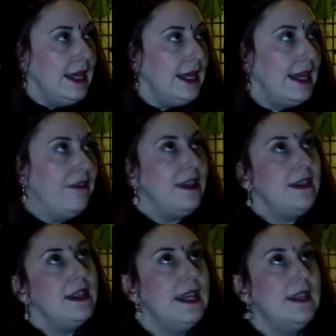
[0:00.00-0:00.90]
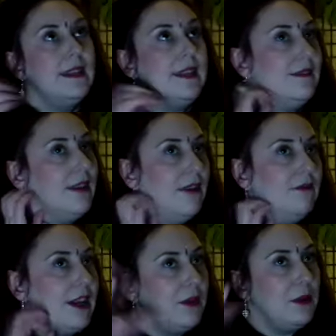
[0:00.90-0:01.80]
giving this, in
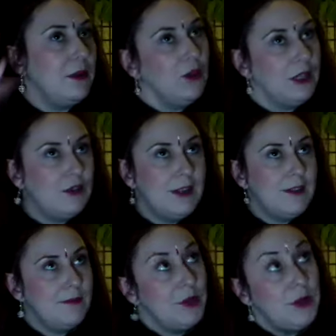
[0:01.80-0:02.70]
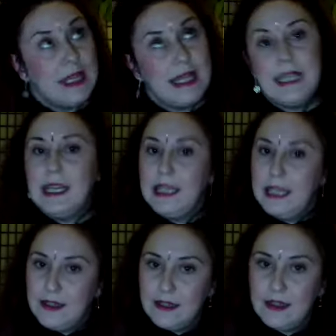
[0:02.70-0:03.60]
Reiki we call it transmuting
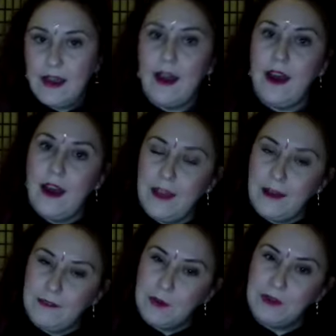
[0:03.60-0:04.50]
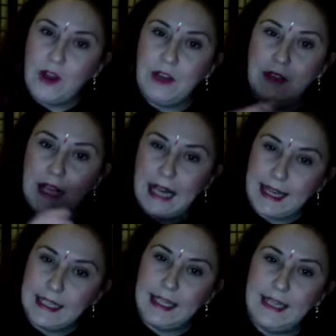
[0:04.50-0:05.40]
into the earth, after we've kind of
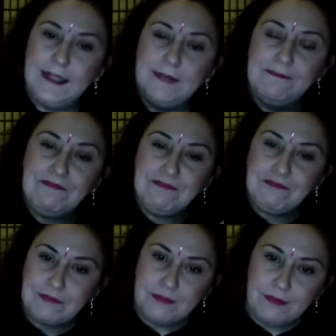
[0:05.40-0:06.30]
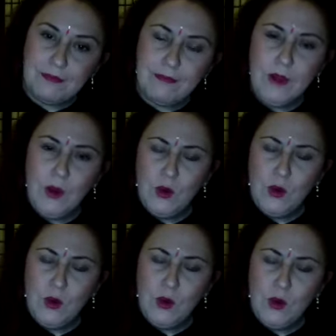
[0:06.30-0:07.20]
collected all
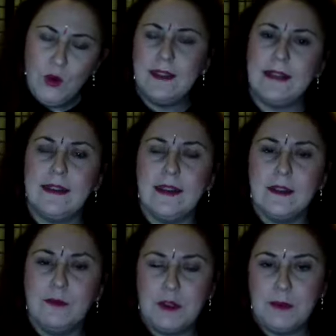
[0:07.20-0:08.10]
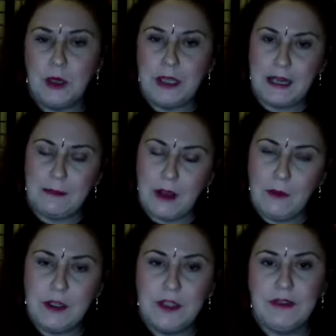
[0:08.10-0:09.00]
of the things that someone's body might
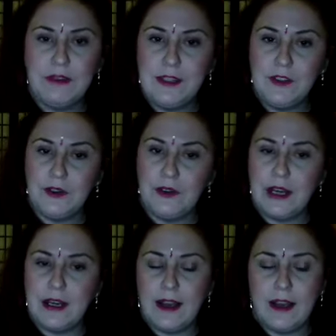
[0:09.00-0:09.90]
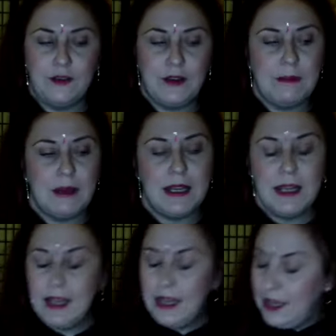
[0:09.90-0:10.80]
want to release during a treatment.
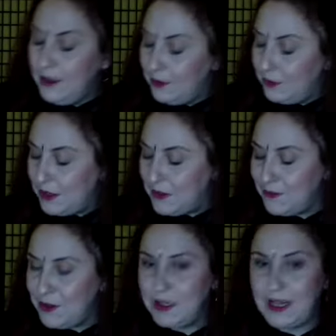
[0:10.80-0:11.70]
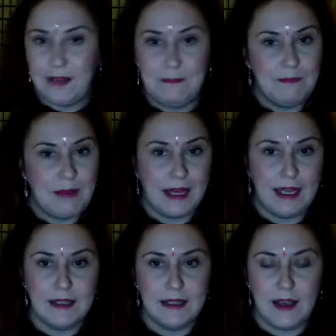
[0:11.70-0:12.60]
We transmute it back
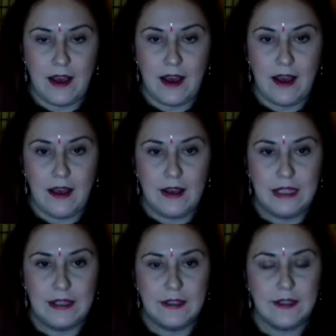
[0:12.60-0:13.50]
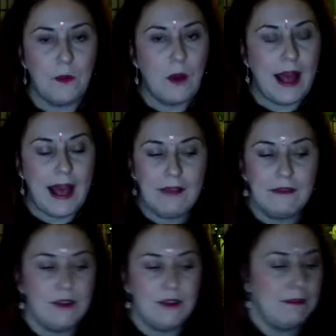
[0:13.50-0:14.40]
into the earth. So
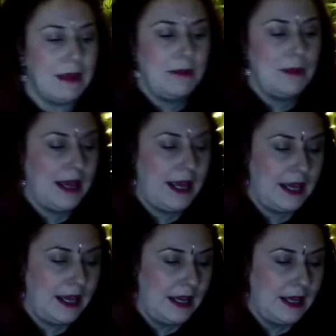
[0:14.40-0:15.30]
whatever it may be,